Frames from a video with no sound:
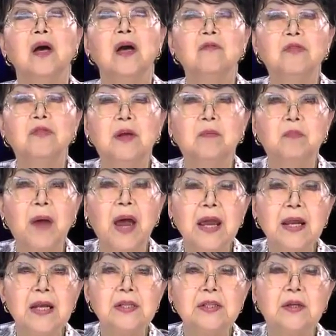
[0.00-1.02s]
if the
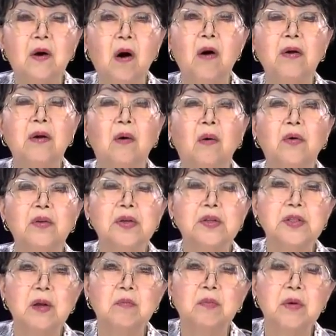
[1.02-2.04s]
pain is gone, all the
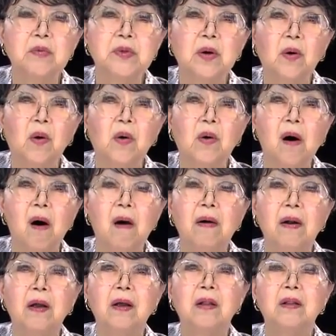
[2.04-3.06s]
symptoms are all
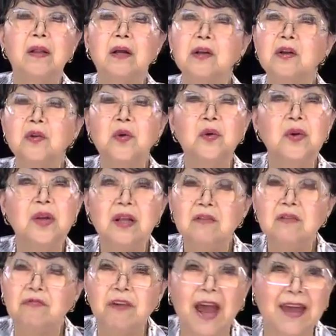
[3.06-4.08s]
gone, then you don't
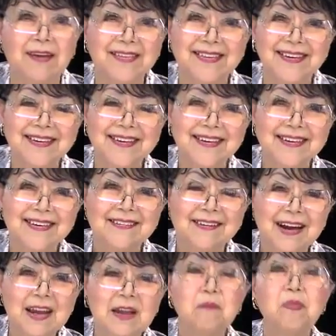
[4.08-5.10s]
need faith,
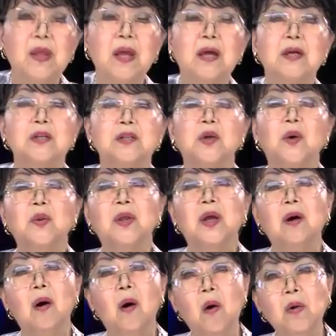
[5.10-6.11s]
right? So
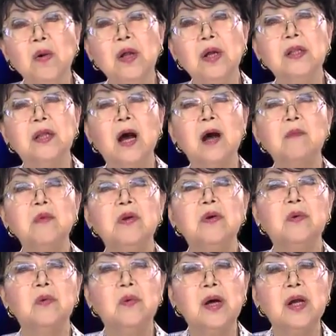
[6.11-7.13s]
the only time
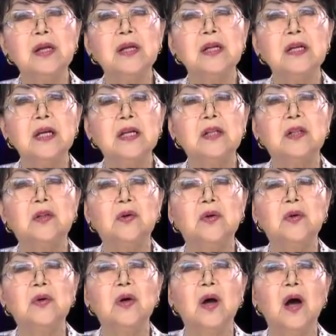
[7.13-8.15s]
you really need
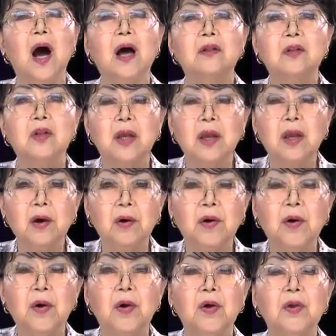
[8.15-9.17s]
to
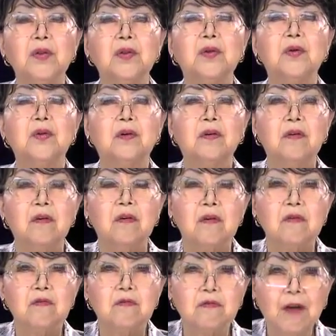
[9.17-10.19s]
adhere to the
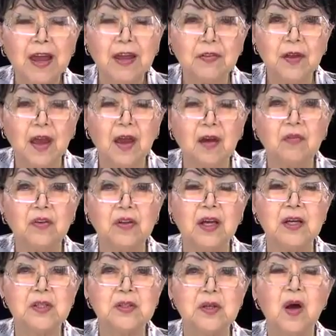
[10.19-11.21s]
faith
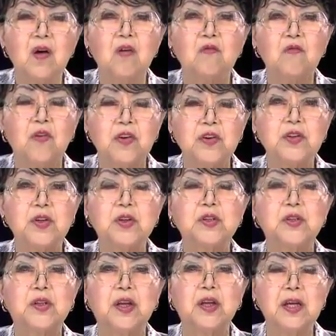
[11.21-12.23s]
evidence
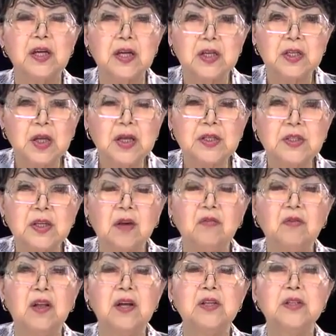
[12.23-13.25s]
versus the sense
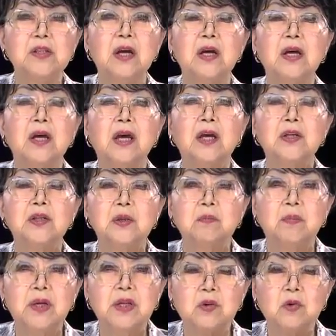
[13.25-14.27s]
evidence is
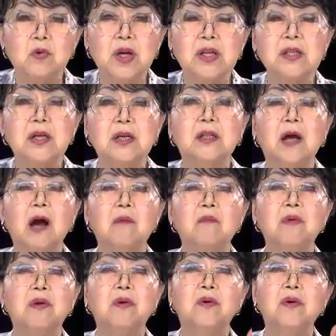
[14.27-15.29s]
between the
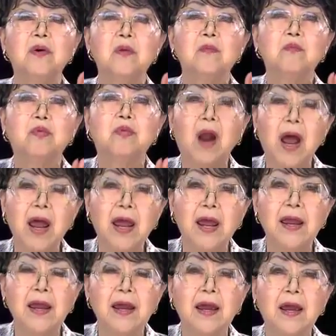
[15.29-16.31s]
time you
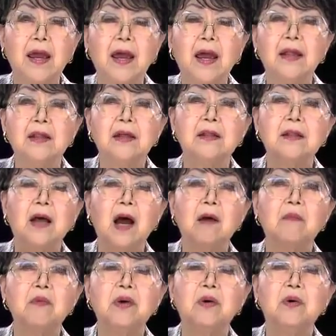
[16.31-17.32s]
pray and the
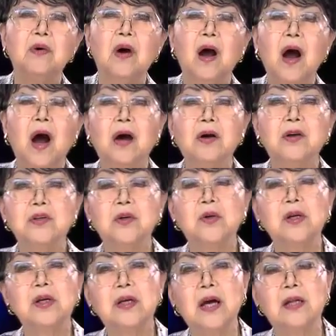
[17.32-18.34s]
time you
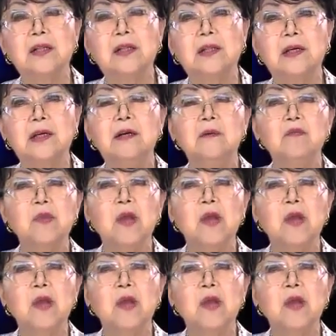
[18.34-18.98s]
actually get the